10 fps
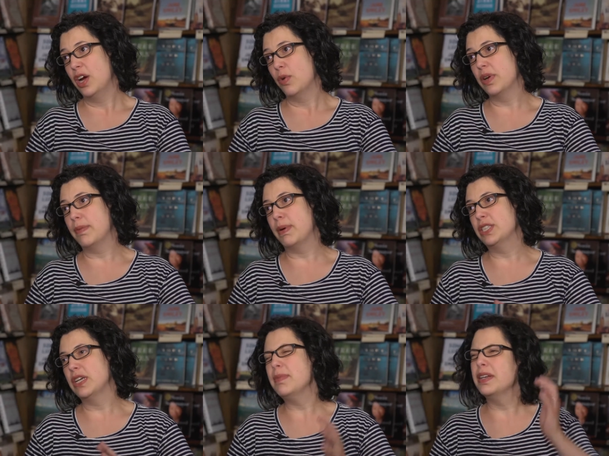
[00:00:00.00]
when a
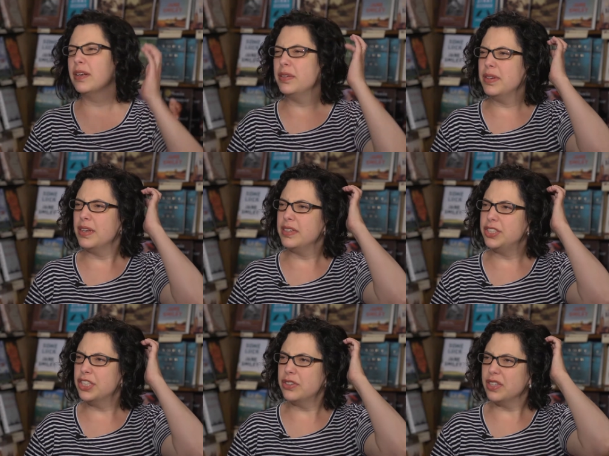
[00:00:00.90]
bunch, I mean,
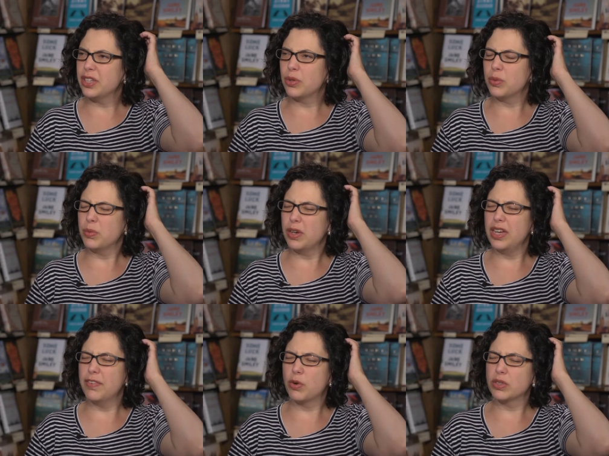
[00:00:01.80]
generally,
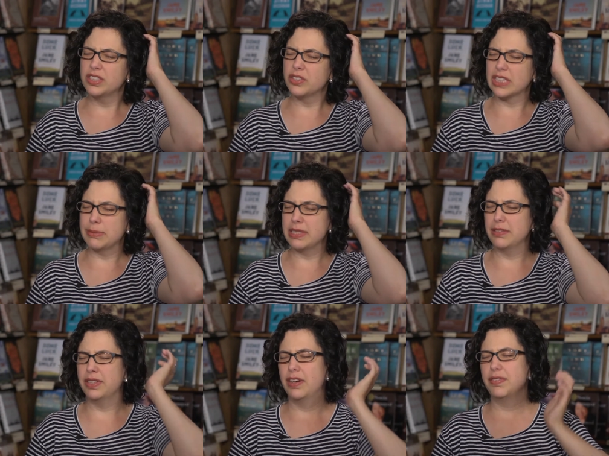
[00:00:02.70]
if horses are
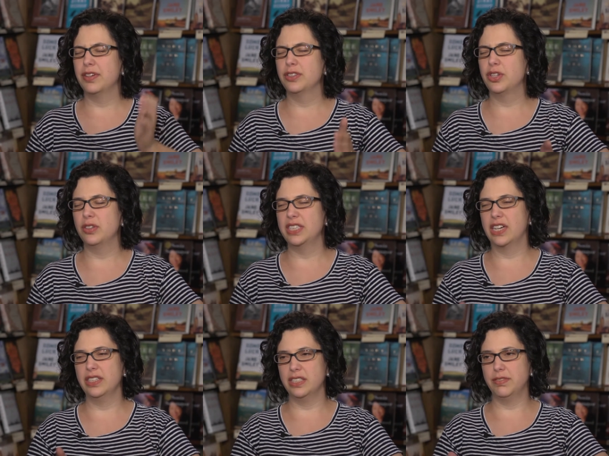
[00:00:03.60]
expensive enough, they're turned
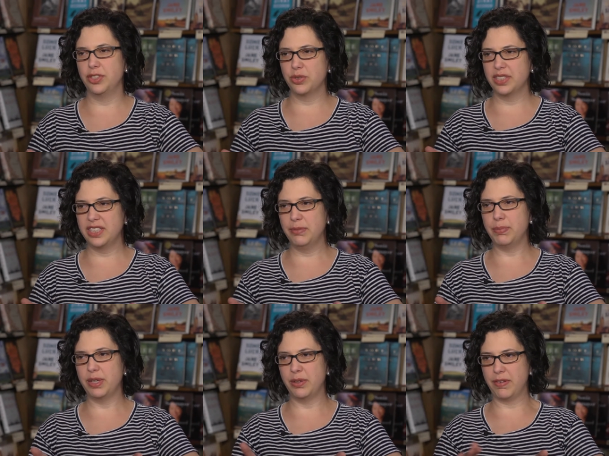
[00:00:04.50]
out individually.
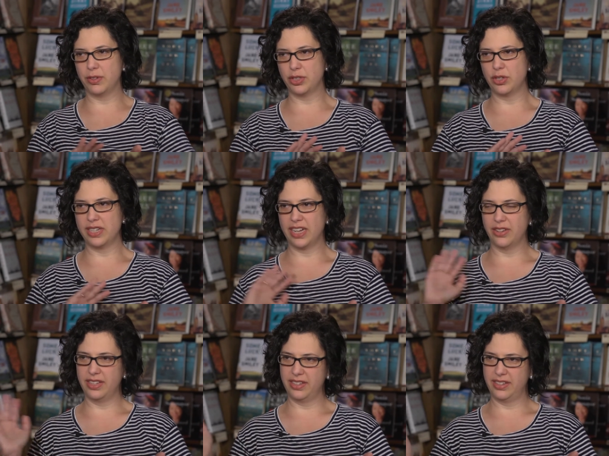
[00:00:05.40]
But if they're turned
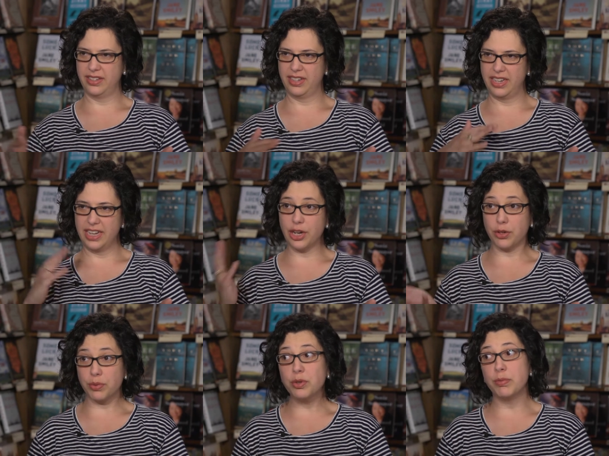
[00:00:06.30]
out in a
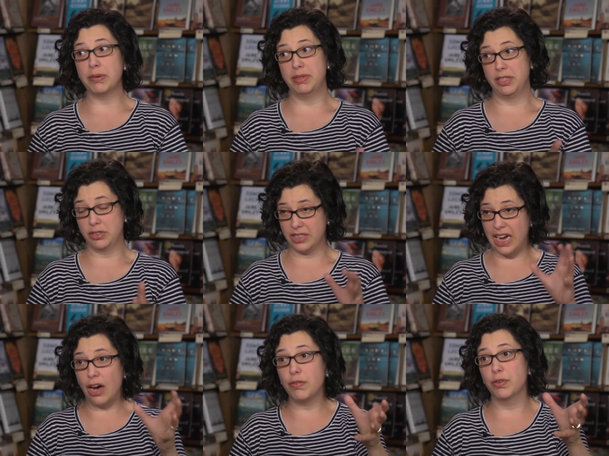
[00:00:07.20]
group, I mean, there's
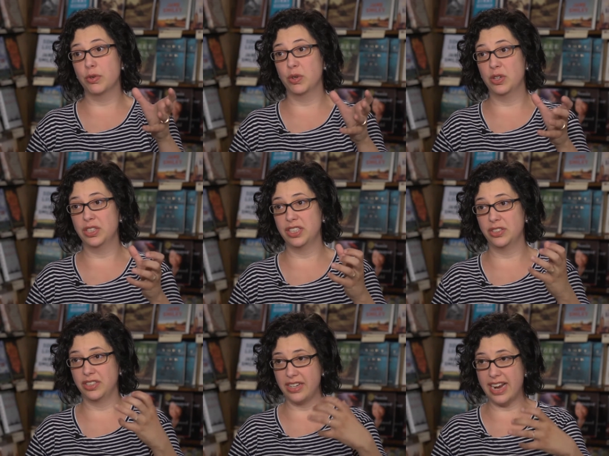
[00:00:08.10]
the alpha horse,
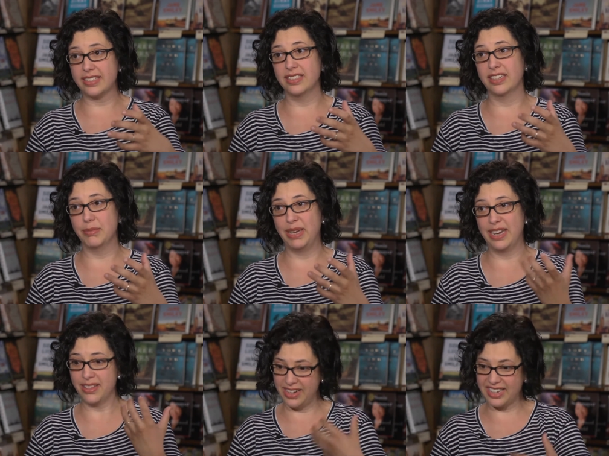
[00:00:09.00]
there's the next in
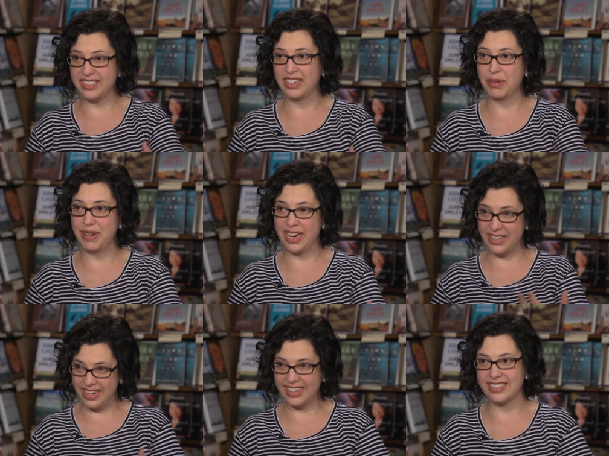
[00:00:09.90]
command, the next in
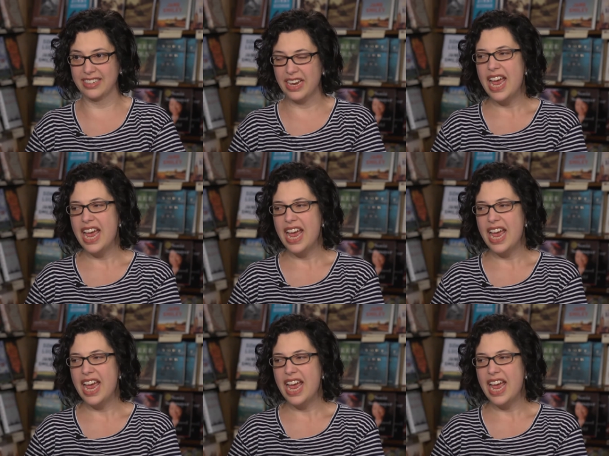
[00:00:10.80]
command, the next in.